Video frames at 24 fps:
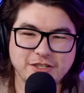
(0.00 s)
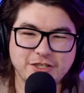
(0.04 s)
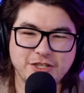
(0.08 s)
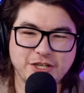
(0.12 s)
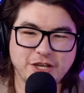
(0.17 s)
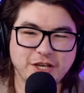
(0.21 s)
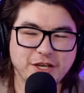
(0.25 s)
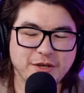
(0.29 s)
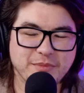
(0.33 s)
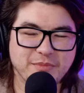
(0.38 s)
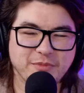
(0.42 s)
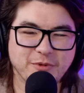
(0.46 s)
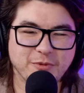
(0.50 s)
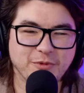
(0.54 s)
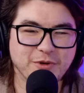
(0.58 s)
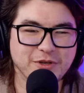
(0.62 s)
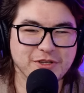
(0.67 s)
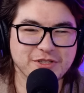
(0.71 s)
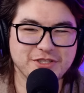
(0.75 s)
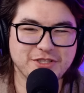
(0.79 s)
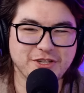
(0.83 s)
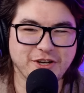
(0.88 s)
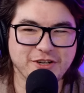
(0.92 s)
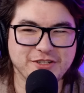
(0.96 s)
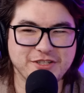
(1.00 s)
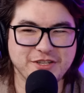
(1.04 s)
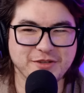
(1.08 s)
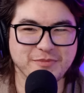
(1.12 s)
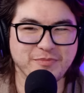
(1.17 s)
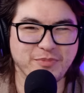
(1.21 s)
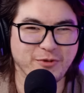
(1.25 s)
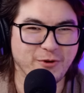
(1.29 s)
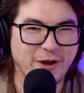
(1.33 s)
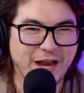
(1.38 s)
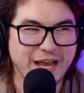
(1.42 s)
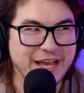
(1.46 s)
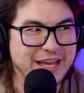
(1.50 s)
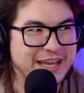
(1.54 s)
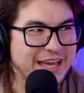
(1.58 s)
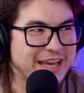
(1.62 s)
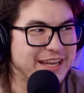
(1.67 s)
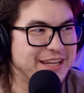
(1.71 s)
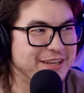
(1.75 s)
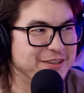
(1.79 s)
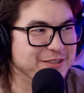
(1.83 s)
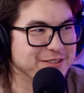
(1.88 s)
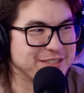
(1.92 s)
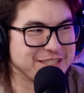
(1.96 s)
Jim will start to break
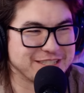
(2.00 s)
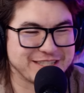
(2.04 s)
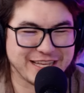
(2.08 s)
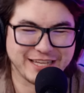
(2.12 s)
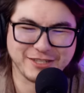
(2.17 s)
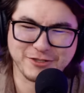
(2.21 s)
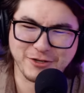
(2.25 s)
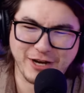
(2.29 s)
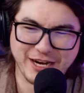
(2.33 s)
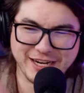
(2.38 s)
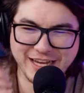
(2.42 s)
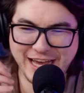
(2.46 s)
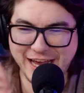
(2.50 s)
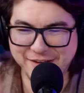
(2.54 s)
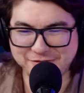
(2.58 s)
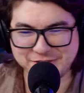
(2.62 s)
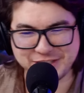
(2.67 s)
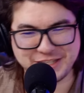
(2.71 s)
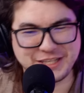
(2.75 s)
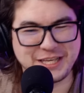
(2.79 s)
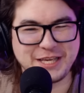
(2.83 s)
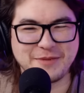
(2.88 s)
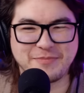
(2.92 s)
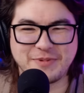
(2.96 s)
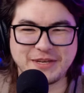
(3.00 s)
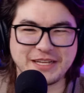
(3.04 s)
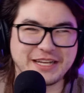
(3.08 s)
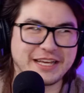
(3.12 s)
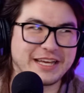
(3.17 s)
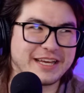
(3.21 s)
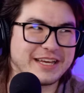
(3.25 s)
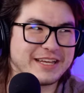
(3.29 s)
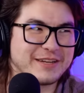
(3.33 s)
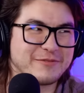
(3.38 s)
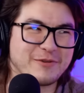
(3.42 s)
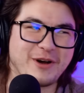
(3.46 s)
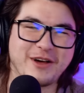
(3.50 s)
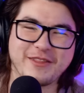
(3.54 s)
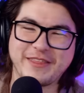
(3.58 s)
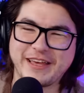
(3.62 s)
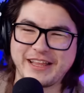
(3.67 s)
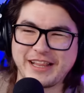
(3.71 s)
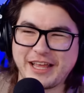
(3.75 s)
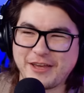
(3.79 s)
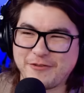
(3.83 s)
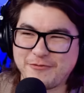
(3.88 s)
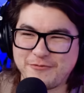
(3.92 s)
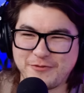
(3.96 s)
and he'll just like try to have to keep it in while
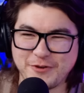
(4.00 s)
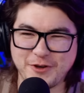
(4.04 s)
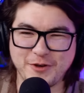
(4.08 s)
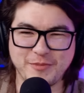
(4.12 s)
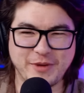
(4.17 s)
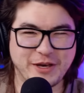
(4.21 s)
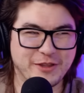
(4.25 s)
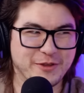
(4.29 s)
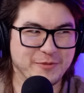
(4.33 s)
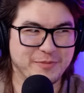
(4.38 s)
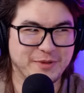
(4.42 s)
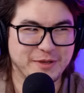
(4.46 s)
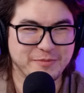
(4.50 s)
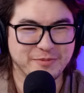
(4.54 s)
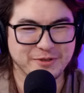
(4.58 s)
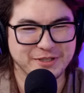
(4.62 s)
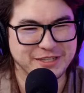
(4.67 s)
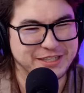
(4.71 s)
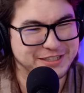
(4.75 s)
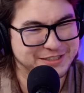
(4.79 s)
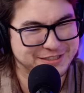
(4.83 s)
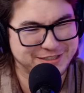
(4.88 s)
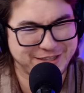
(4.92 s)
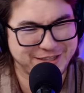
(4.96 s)
they like film other people, and he's